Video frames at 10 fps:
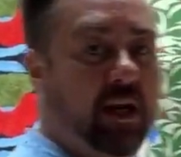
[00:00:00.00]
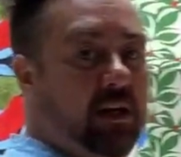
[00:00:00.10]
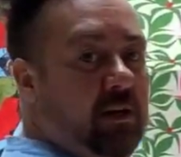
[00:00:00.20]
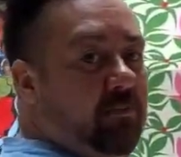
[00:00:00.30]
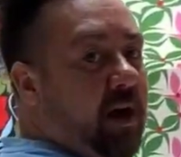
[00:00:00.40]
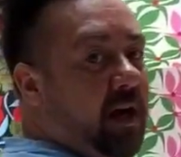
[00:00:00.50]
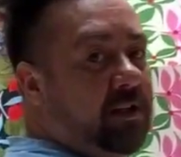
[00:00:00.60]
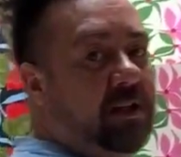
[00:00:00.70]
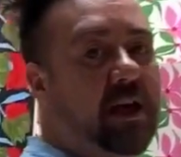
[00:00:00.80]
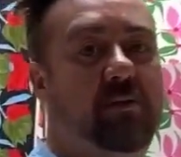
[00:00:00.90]
got my little
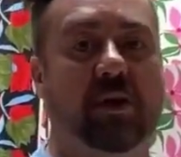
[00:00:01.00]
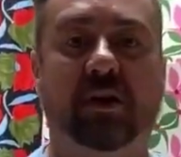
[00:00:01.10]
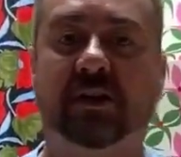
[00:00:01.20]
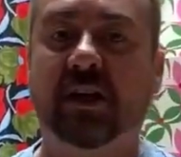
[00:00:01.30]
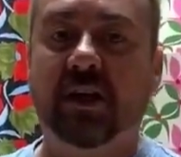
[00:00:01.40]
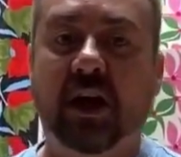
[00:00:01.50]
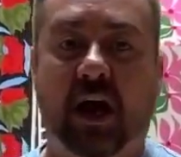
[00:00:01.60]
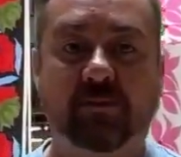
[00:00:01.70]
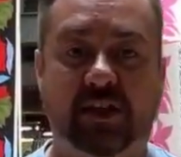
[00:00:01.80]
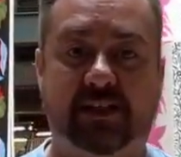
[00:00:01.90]
bag today because
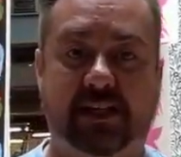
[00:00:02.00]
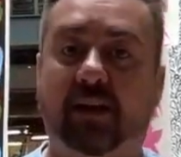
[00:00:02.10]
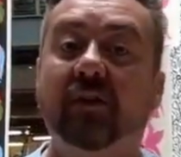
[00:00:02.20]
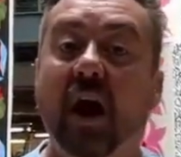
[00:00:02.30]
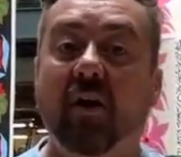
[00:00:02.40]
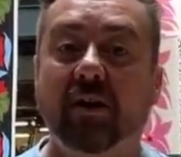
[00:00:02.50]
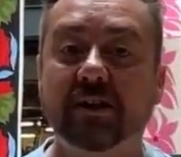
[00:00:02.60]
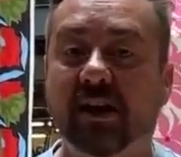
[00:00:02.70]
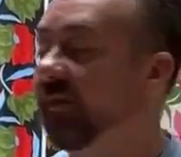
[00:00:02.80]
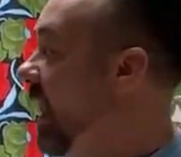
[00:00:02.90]
I'm just sick of
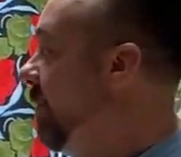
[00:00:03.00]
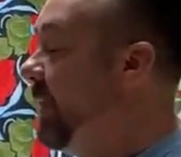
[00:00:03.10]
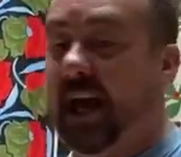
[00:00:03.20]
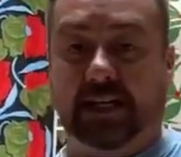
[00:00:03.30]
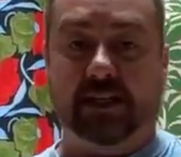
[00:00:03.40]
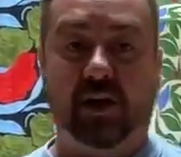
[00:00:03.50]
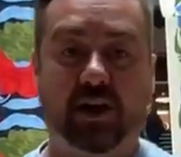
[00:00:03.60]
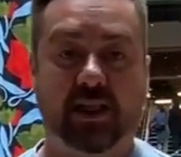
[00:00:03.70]
carrying stuff. But yes,